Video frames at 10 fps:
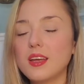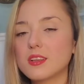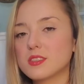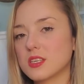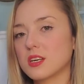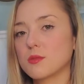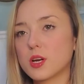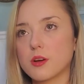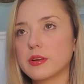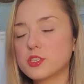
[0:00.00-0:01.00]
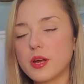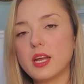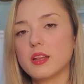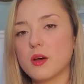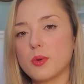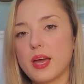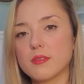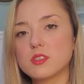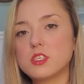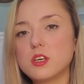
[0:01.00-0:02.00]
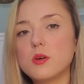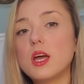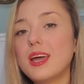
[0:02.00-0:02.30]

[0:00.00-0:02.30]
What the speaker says: It's a recurrent training that we have to do.